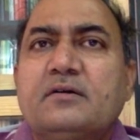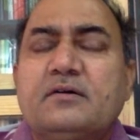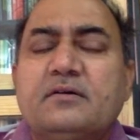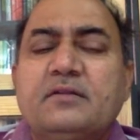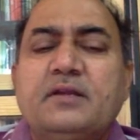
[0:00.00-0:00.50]

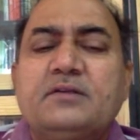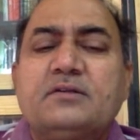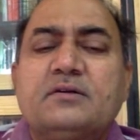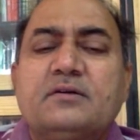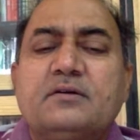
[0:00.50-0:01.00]
that
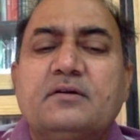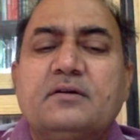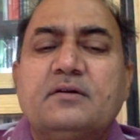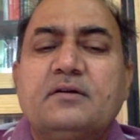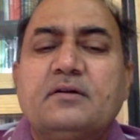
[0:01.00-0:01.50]

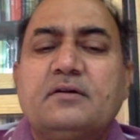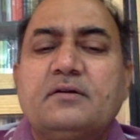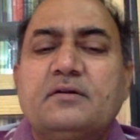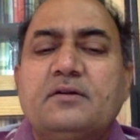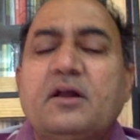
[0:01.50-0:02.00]

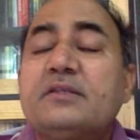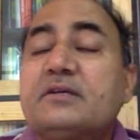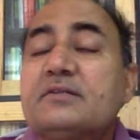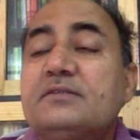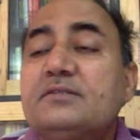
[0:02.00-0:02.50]
knowledge
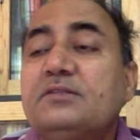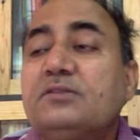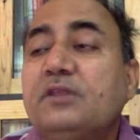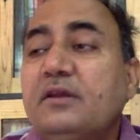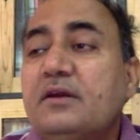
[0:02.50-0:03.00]
consists in
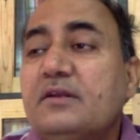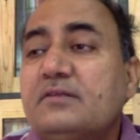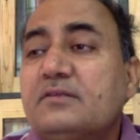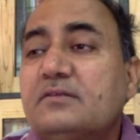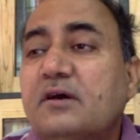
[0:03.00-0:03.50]
three
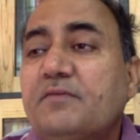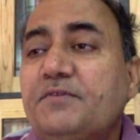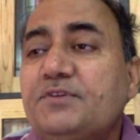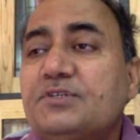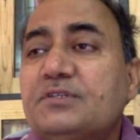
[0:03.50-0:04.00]
conditions or
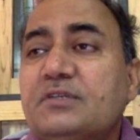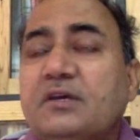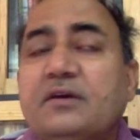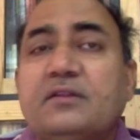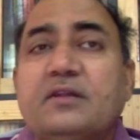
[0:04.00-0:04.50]
features,
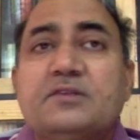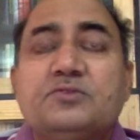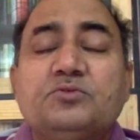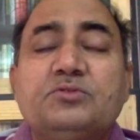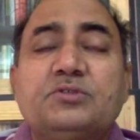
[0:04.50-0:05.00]
that is
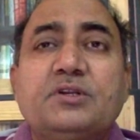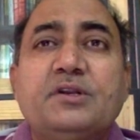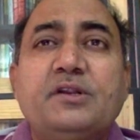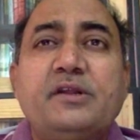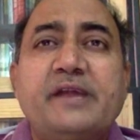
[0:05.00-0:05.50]
truth,
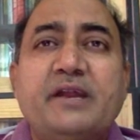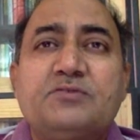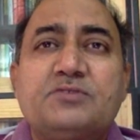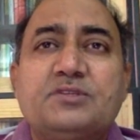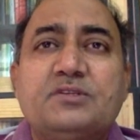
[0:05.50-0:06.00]
certainty, and right to
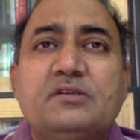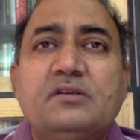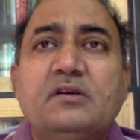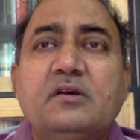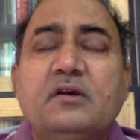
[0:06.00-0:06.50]

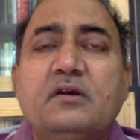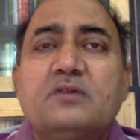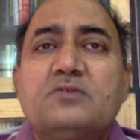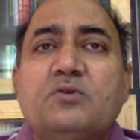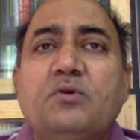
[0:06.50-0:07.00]
certainty.
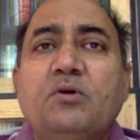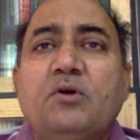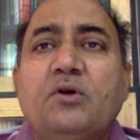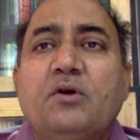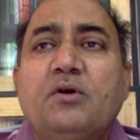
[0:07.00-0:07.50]
So
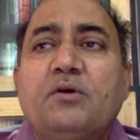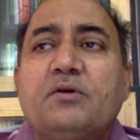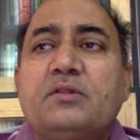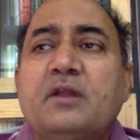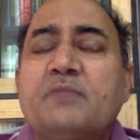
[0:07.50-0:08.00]

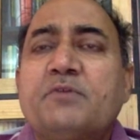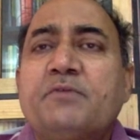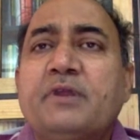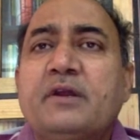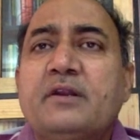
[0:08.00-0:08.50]
the number
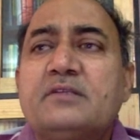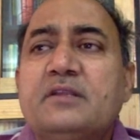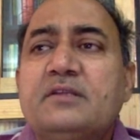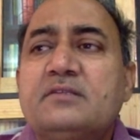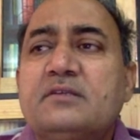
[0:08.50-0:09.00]
one condition is,